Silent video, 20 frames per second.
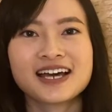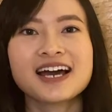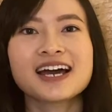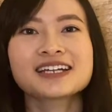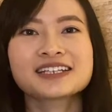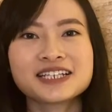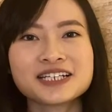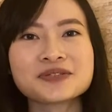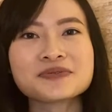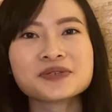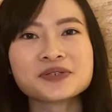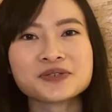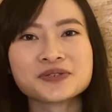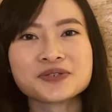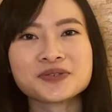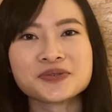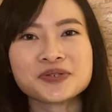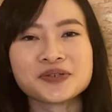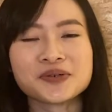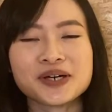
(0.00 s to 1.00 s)
This would also
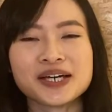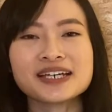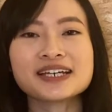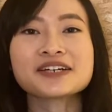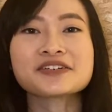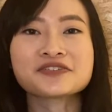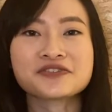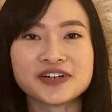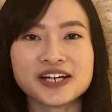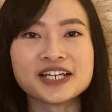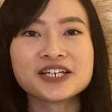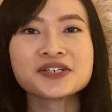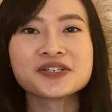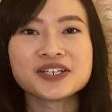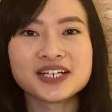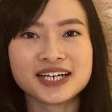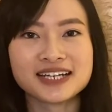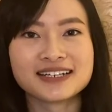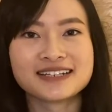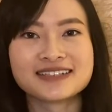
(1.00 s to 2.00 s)
require a very good
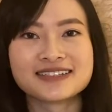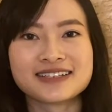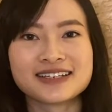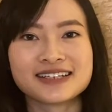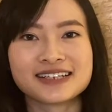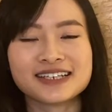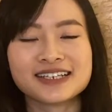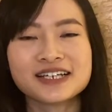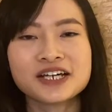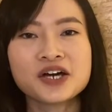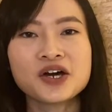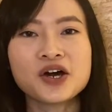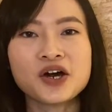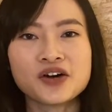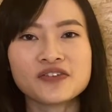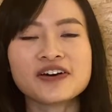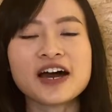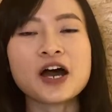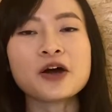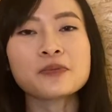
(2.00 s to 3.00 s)
understanding of
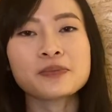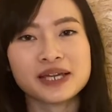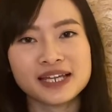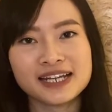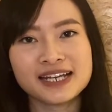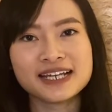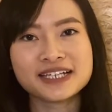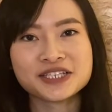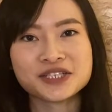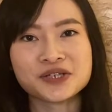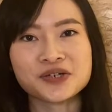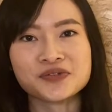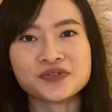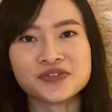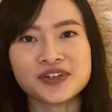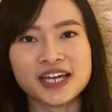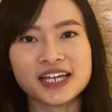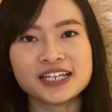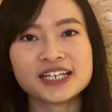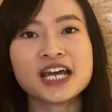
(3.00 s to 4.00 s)
how meaning is
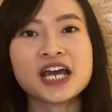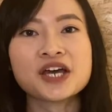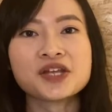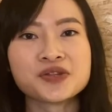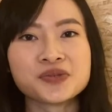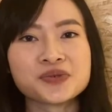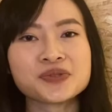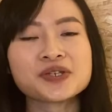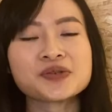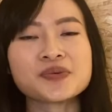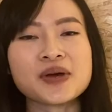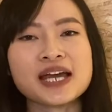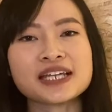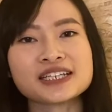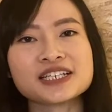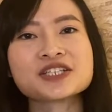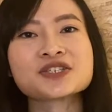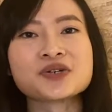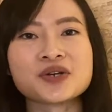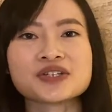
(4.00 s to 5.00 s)
conveyed through the
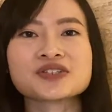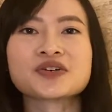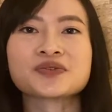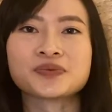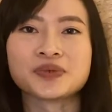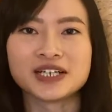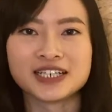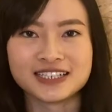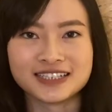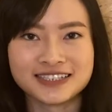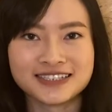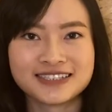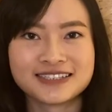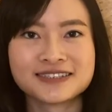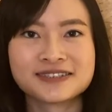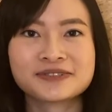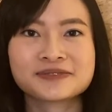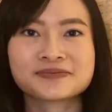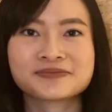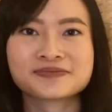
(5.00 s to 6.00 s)
writer's choice of words.
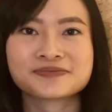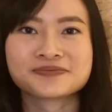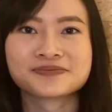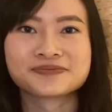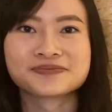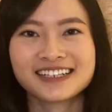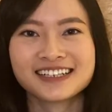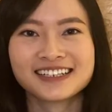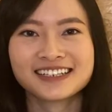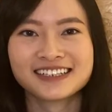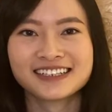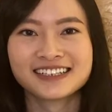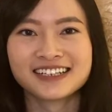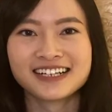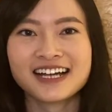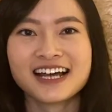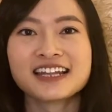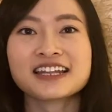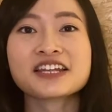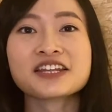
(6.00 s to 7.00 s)

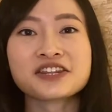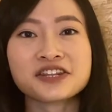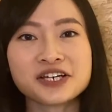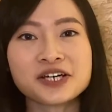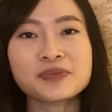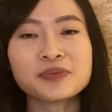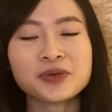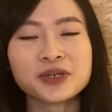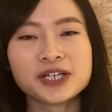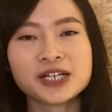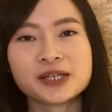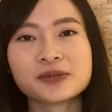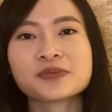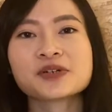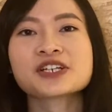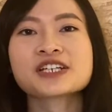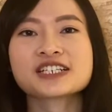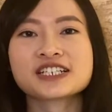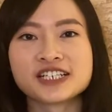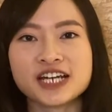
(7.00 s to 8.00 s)
The third point that I'm going
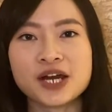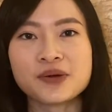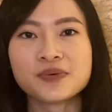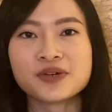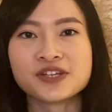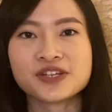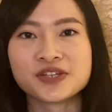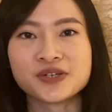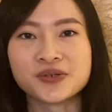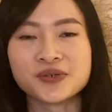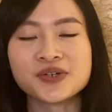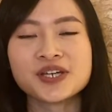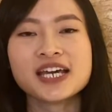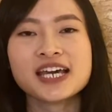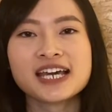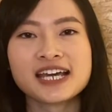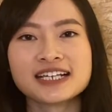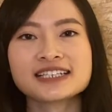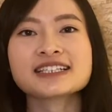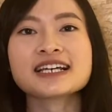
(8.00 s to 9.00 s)
to share with you
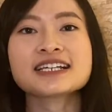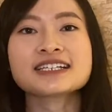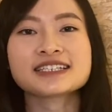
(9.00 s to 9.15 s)
is that